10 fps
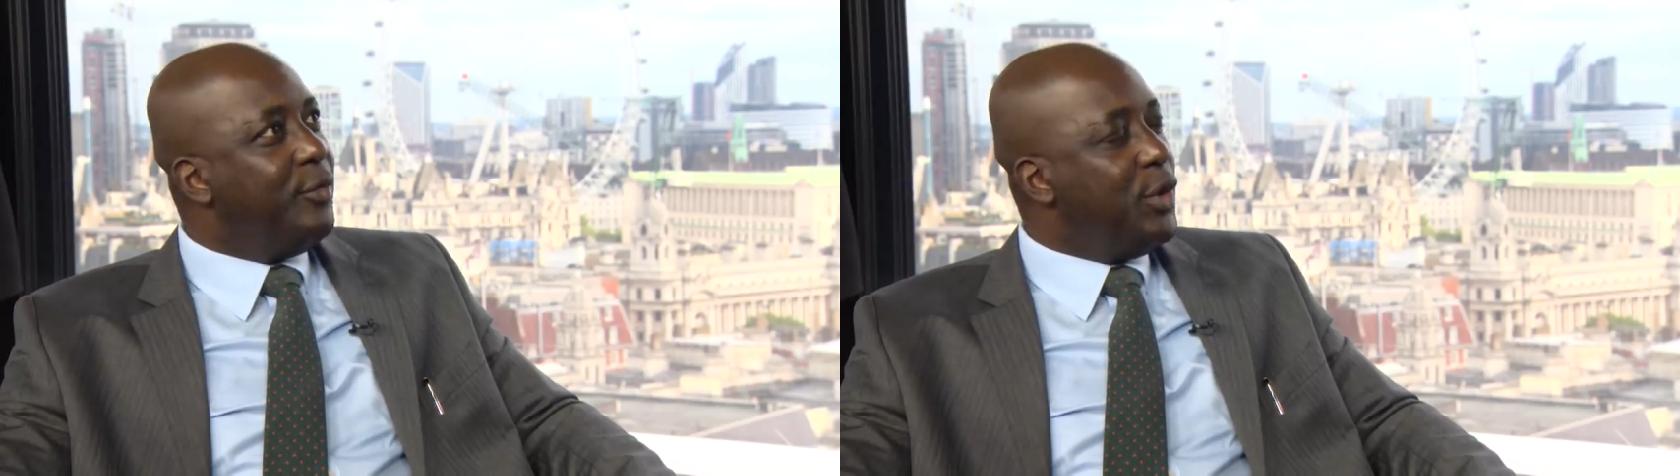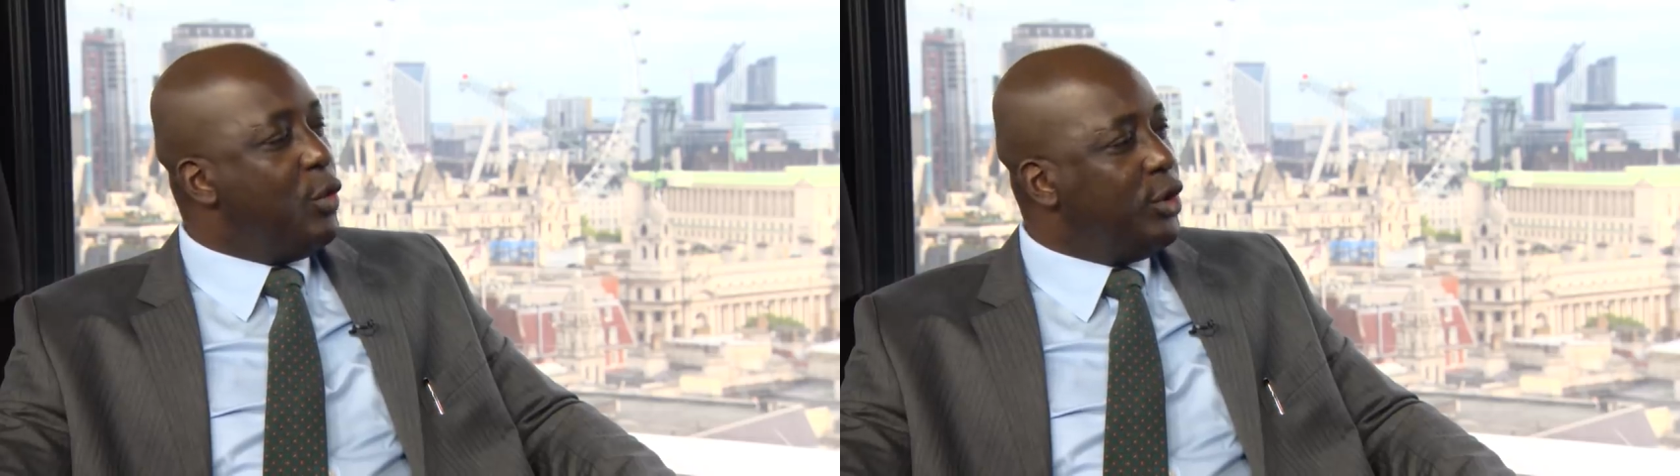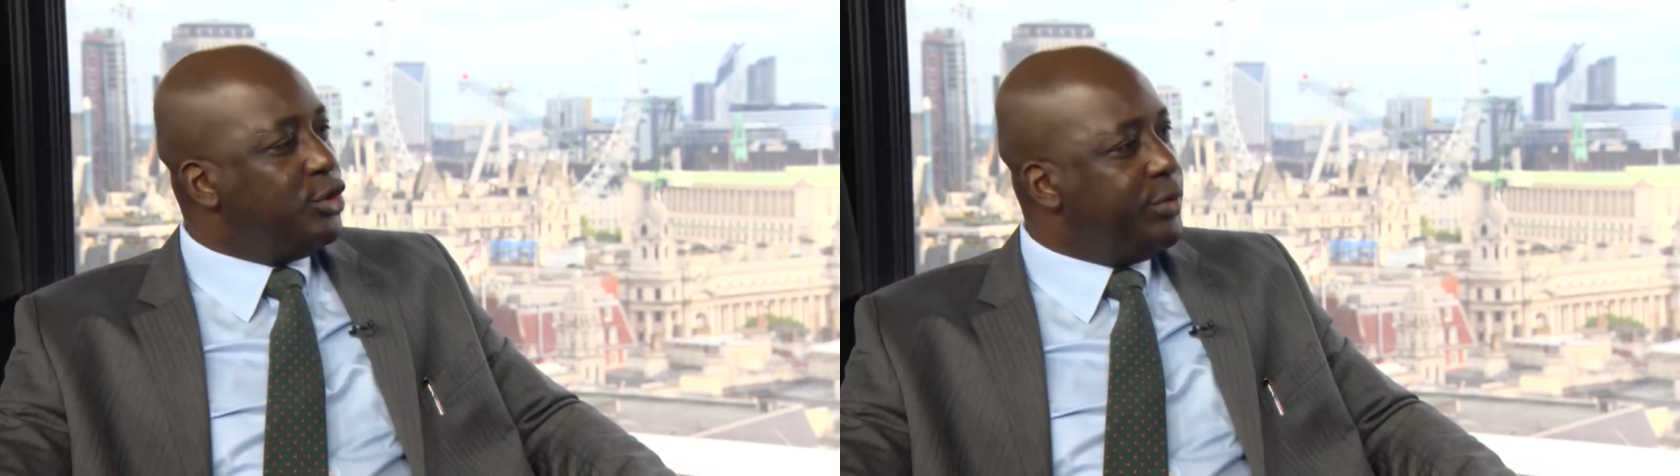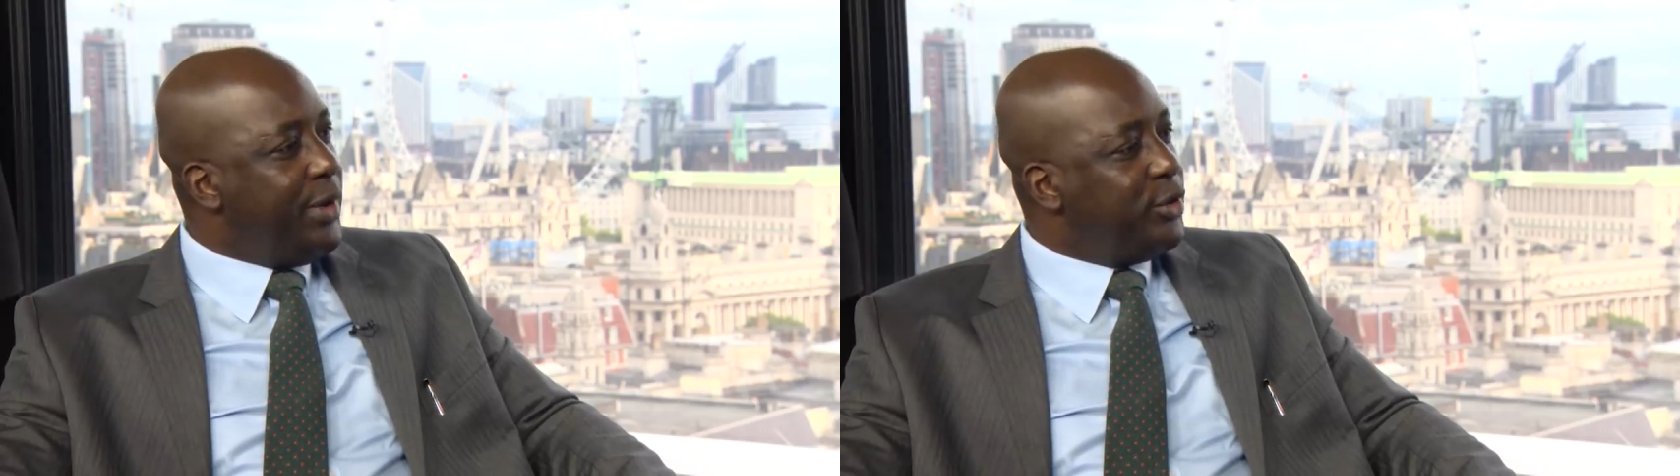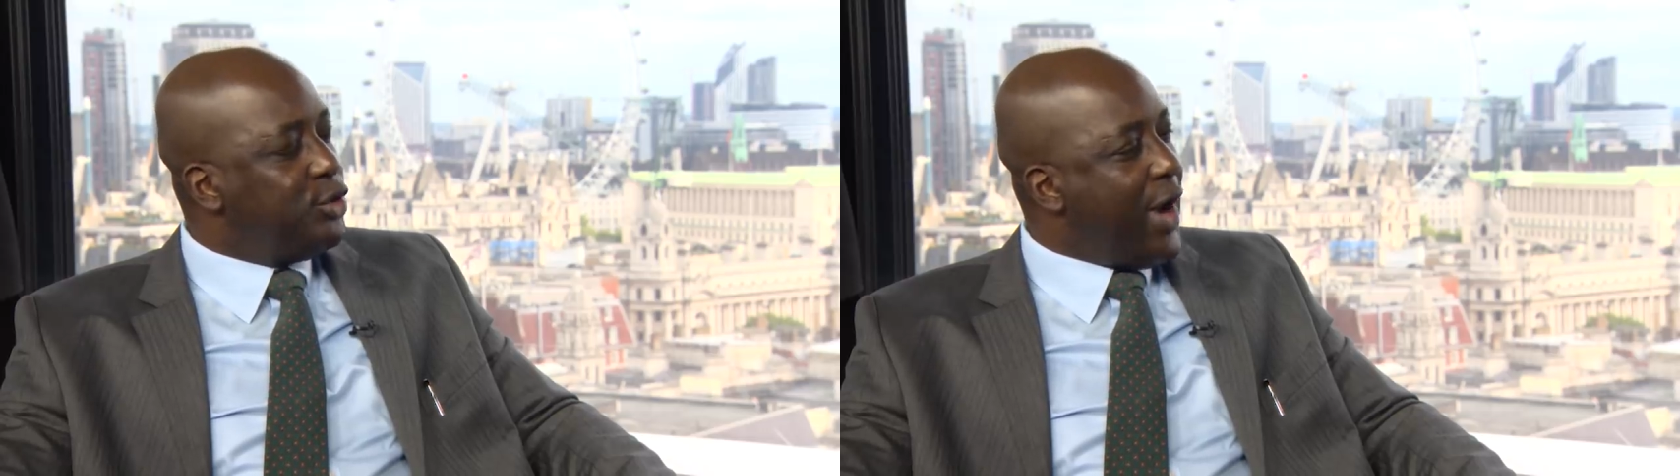We want to be
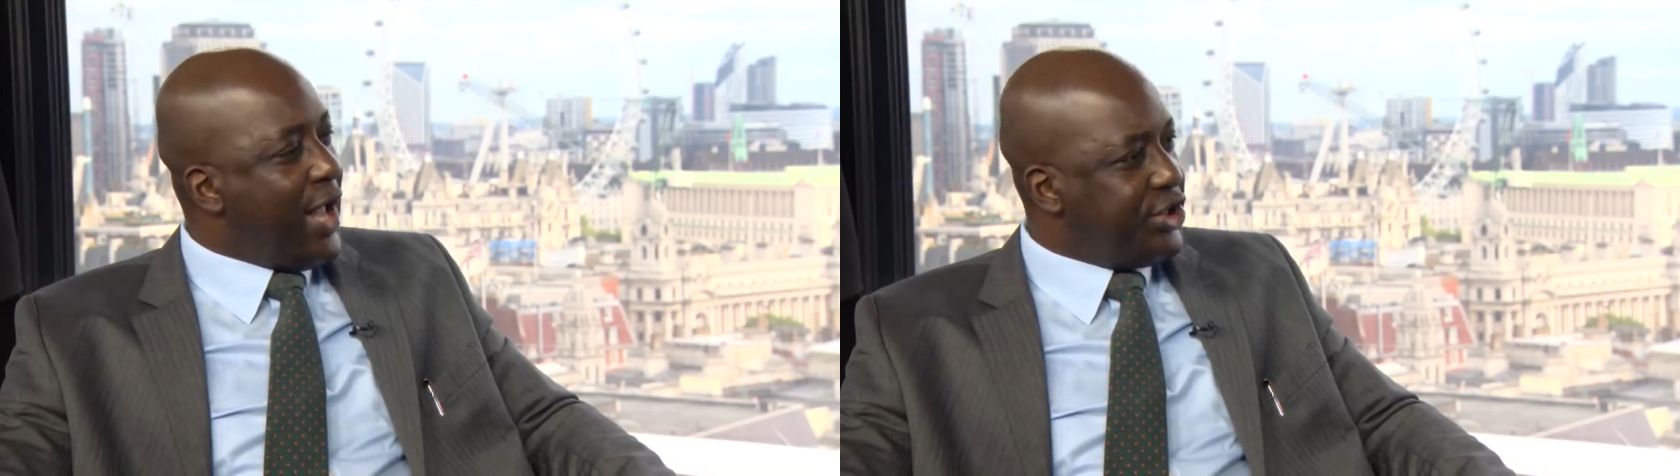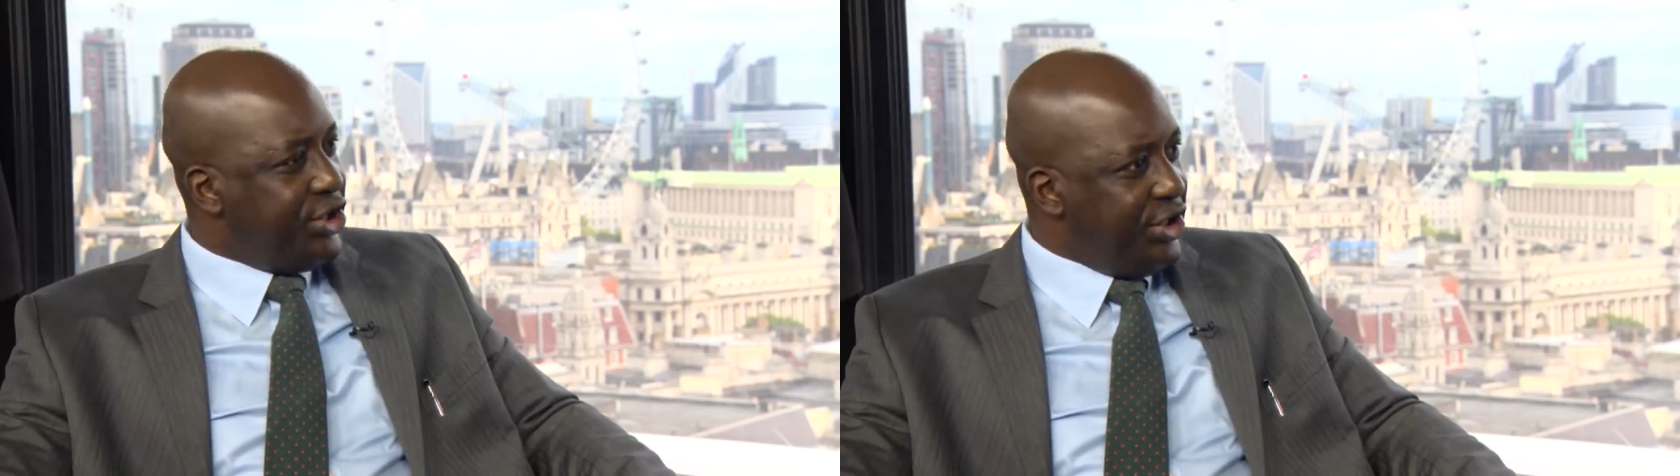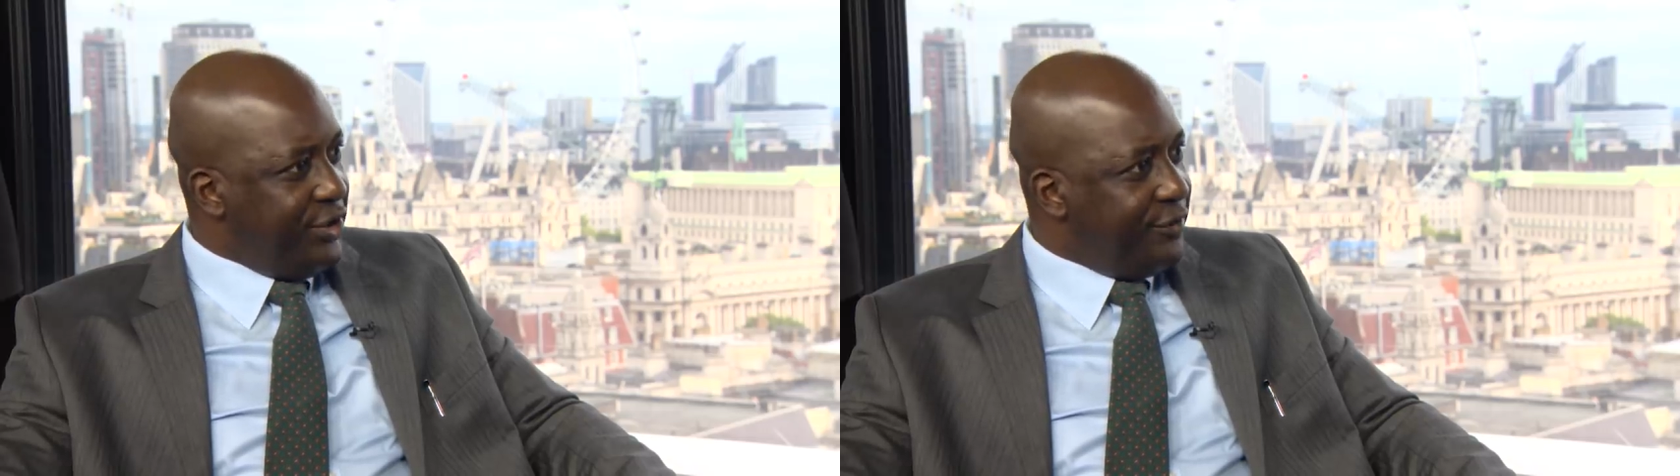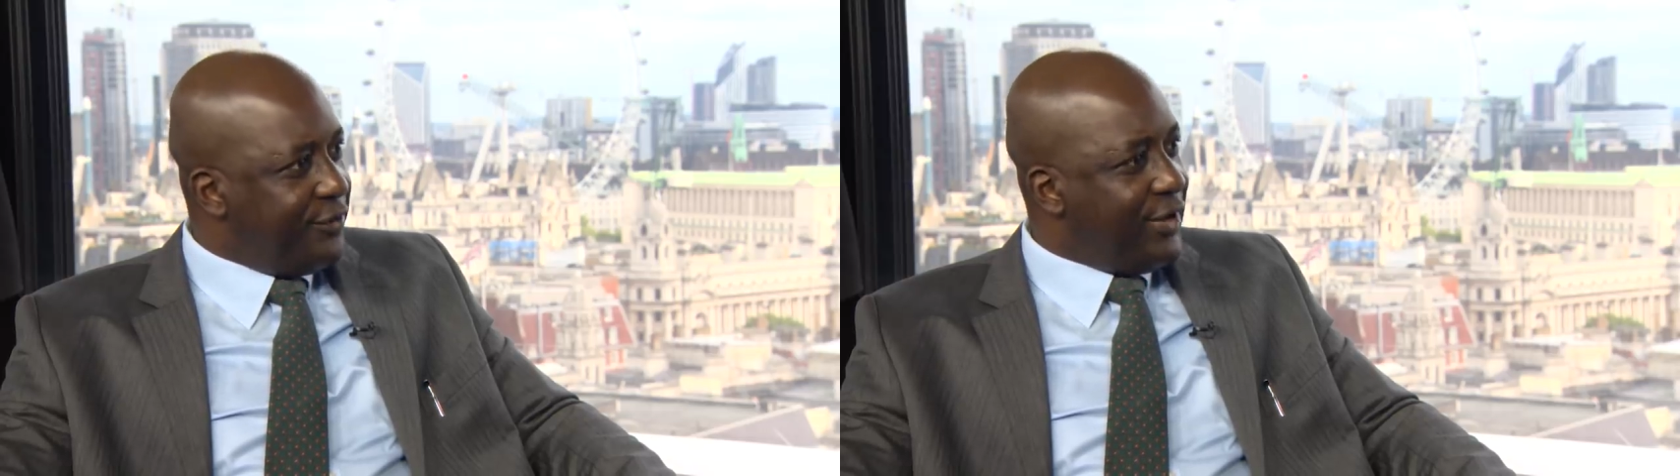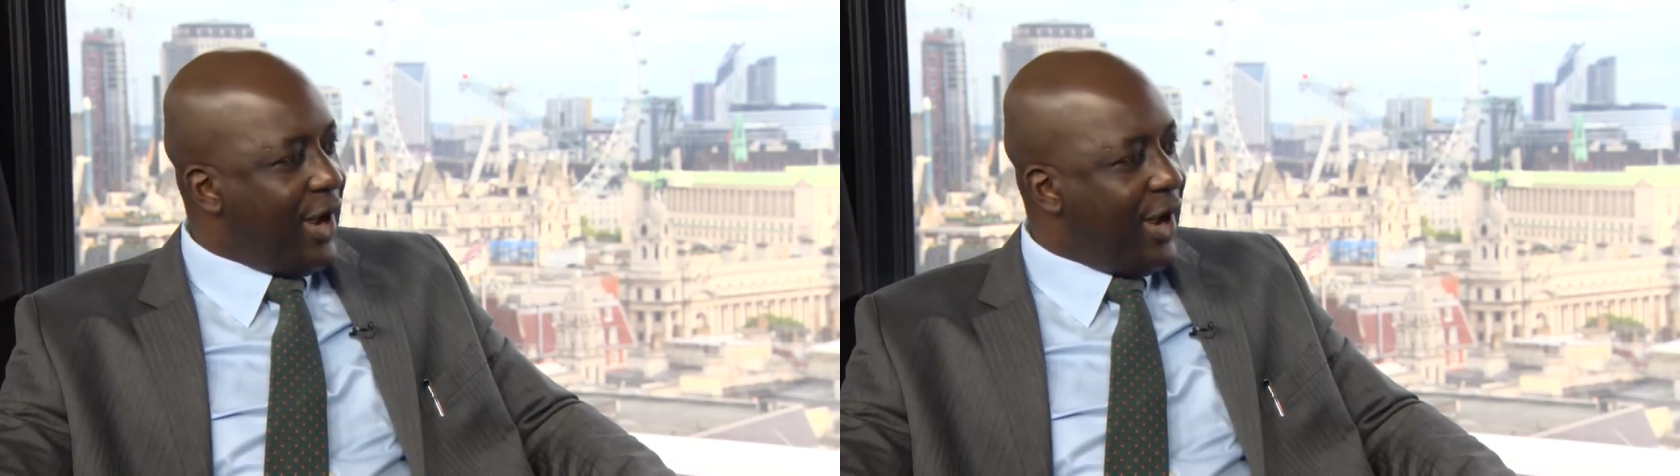able to achieve